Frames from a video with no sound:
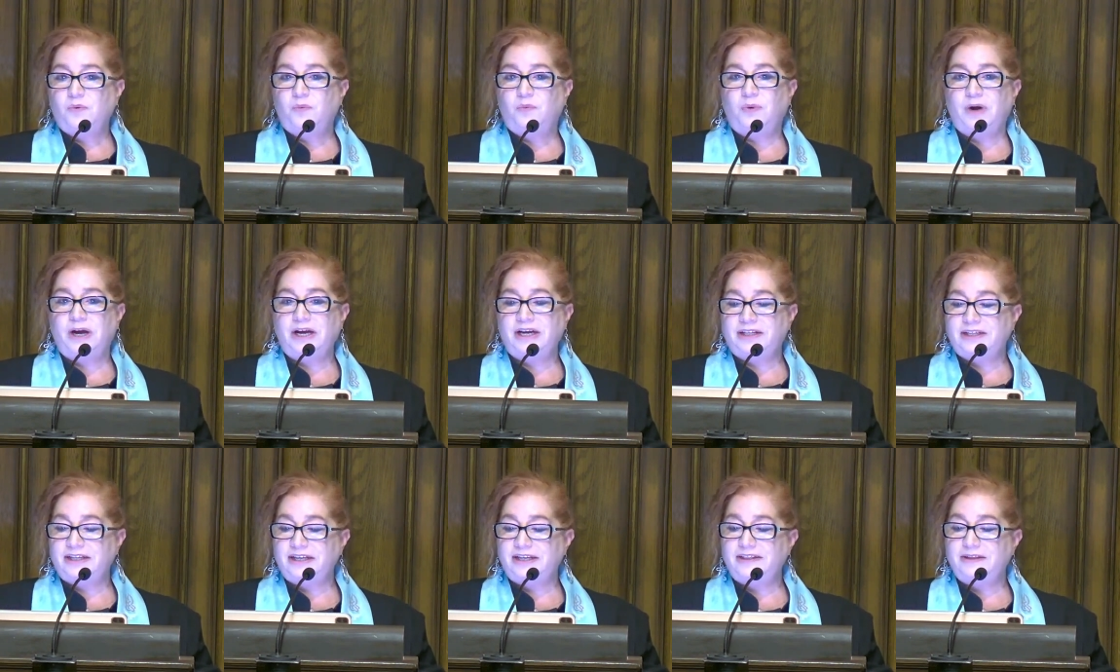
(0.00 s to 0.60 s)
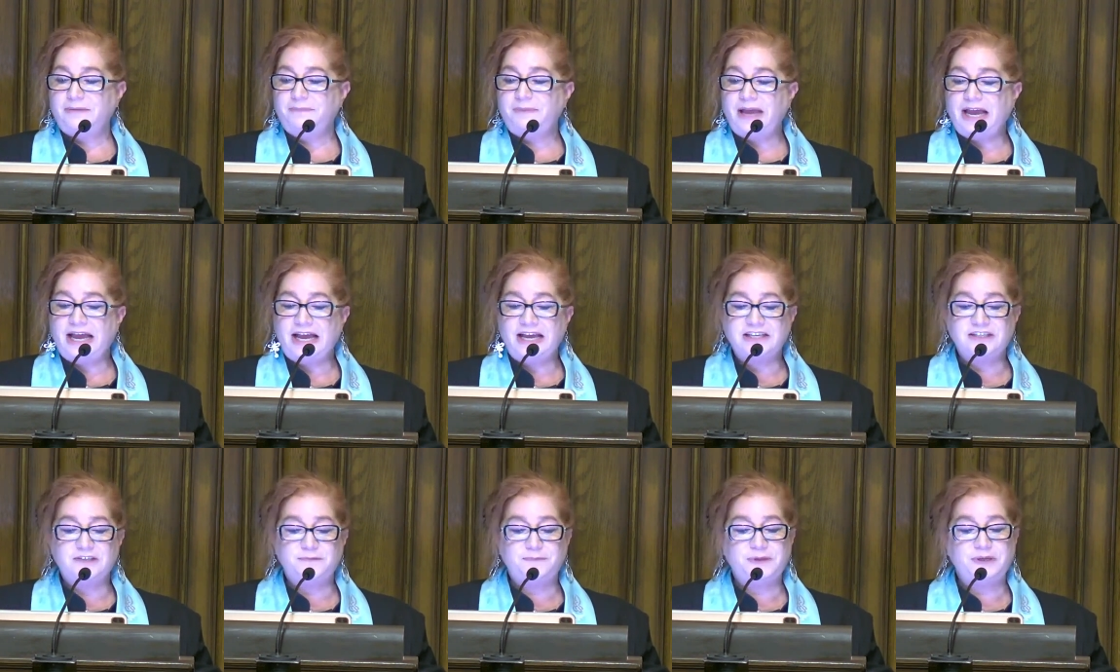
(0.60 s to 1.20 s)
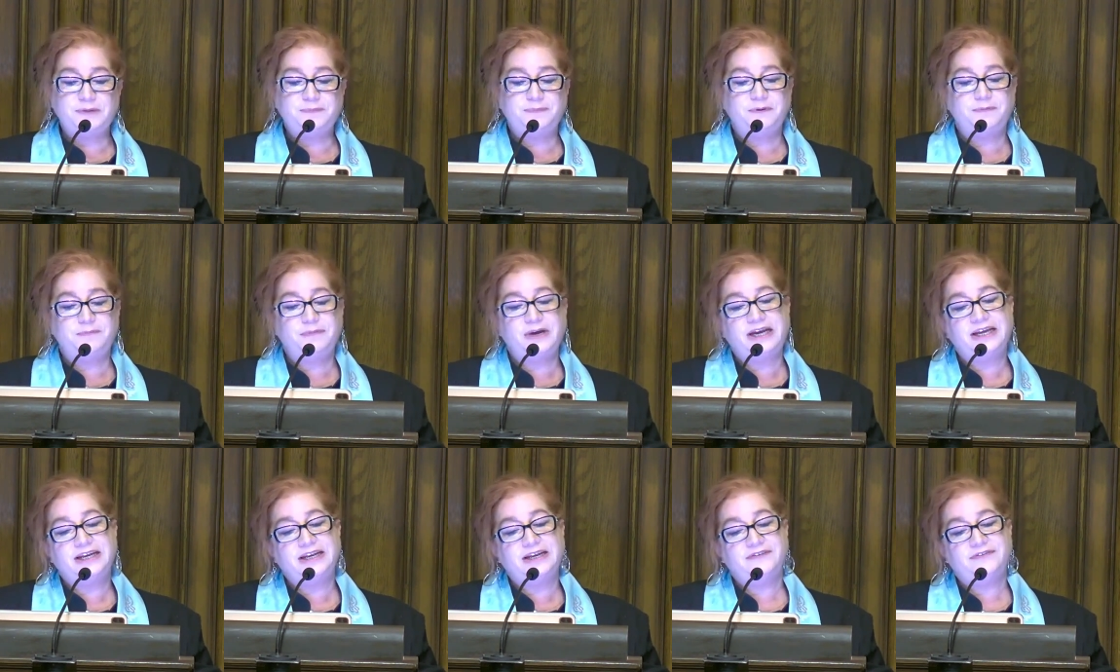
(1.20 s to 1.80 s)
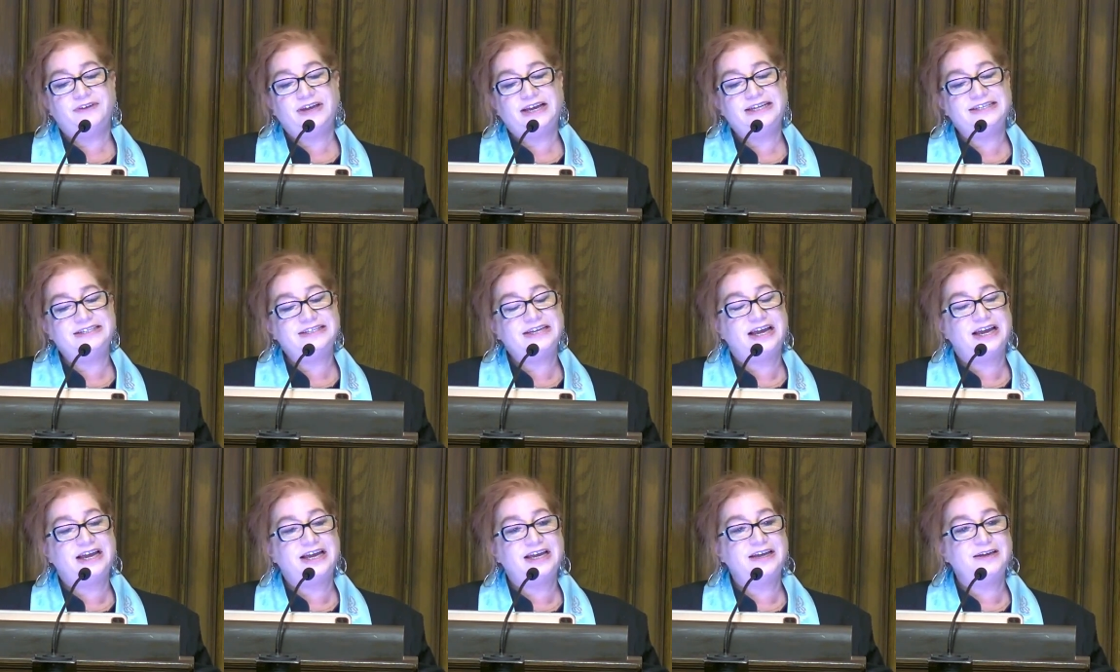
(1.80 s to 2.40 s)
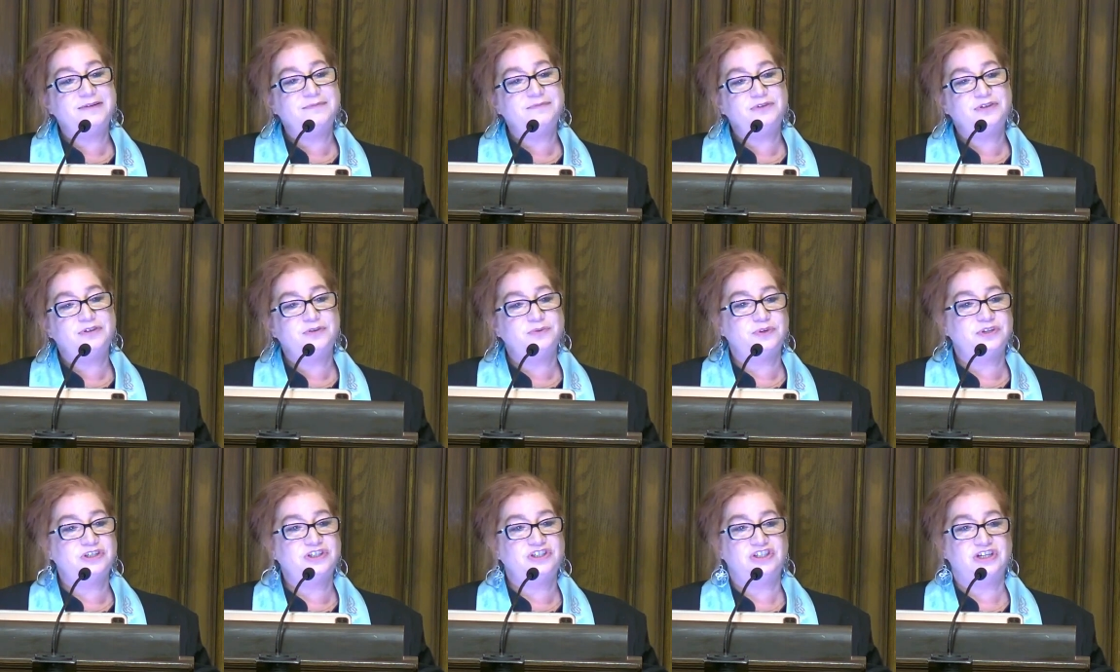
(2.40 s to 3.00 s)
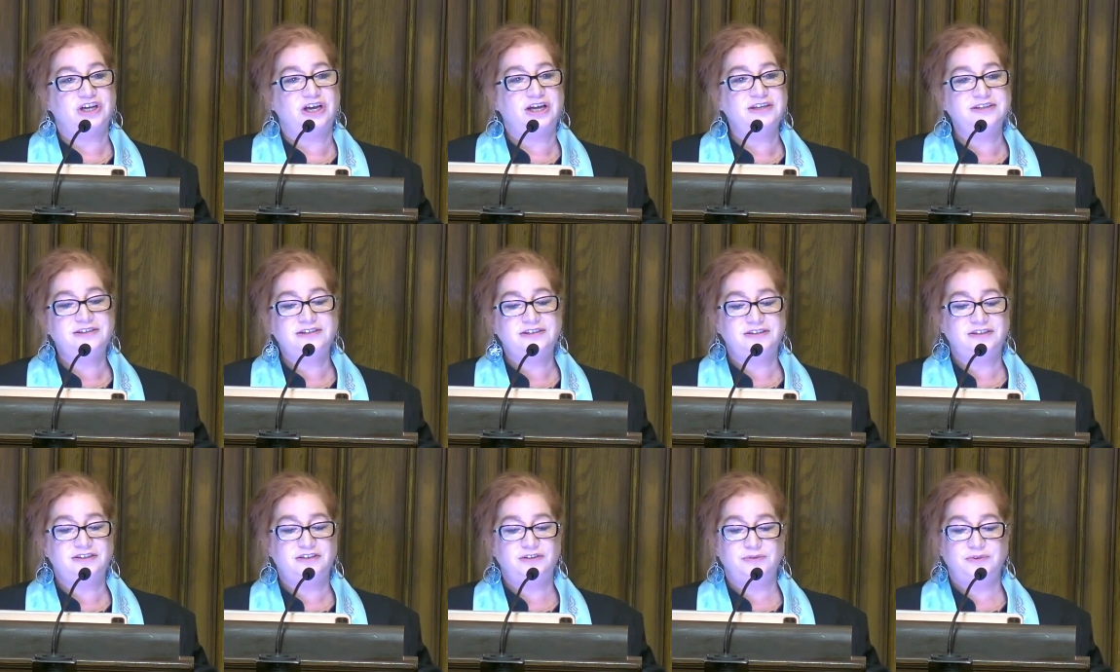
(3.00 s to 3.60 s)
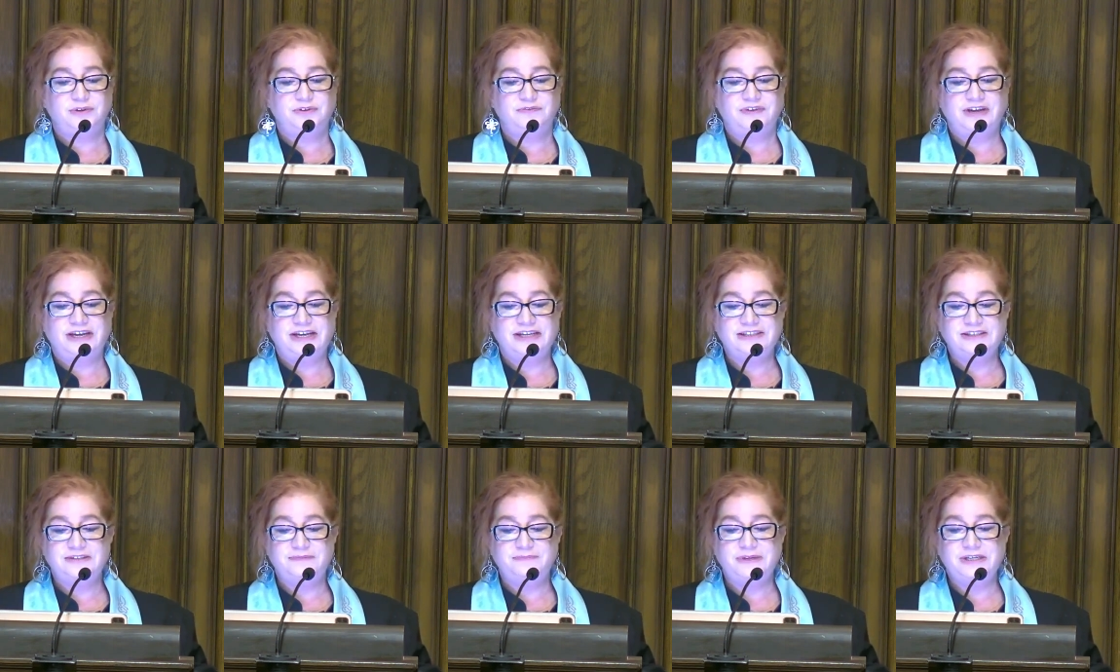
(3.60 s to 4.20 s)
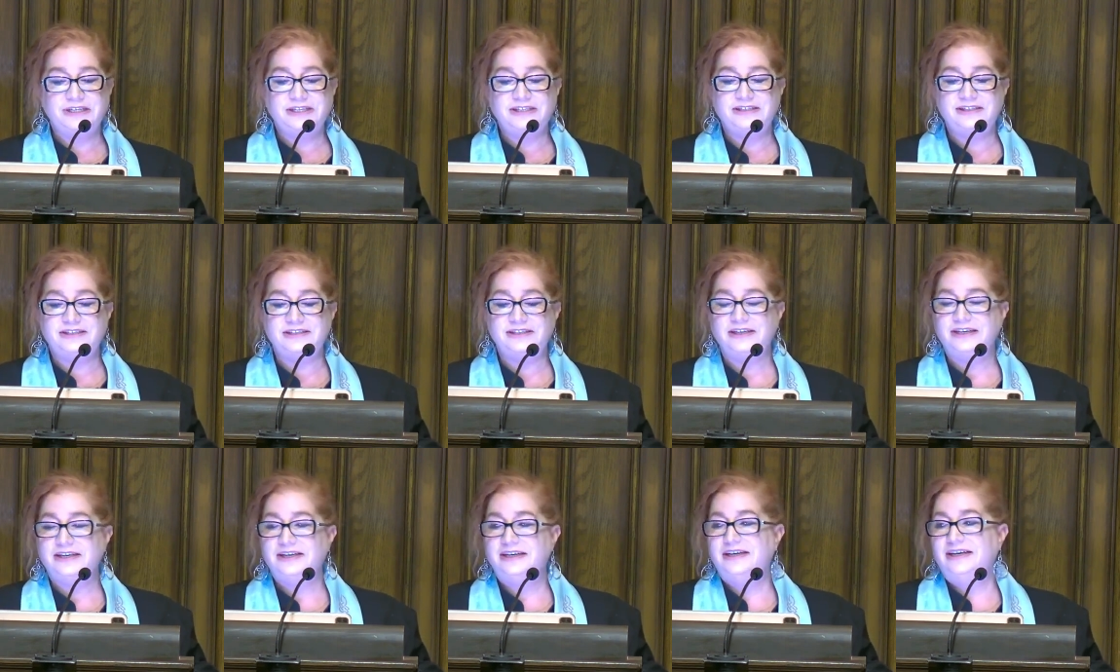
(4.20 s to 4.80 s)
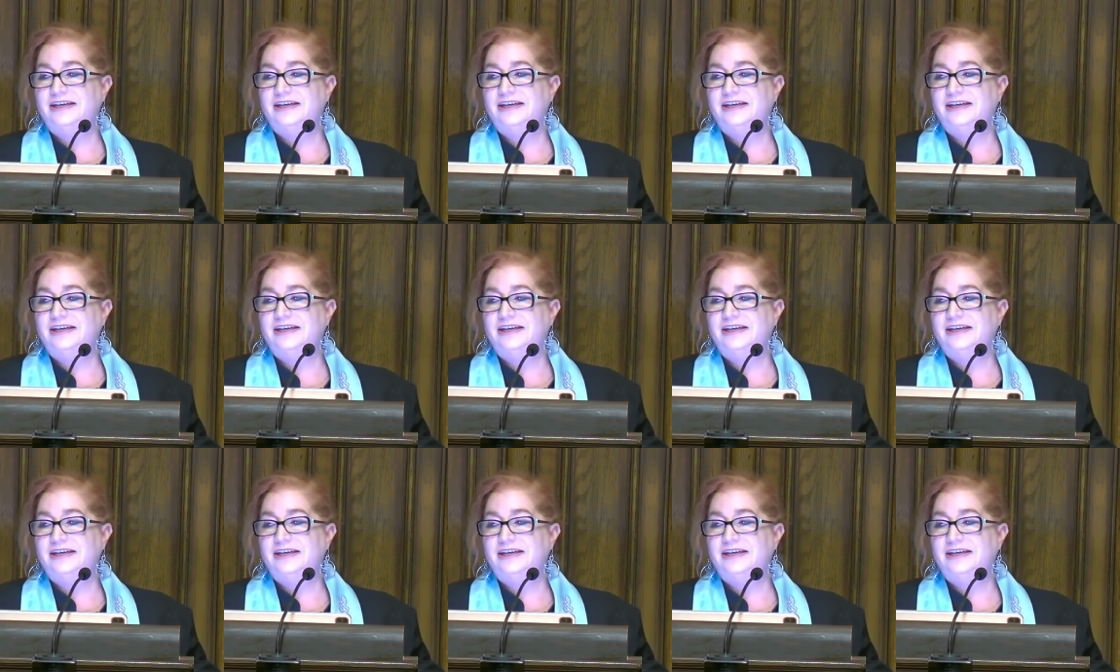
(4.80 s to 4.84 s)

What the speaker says: While in the past people might have had time to adjust to advancements,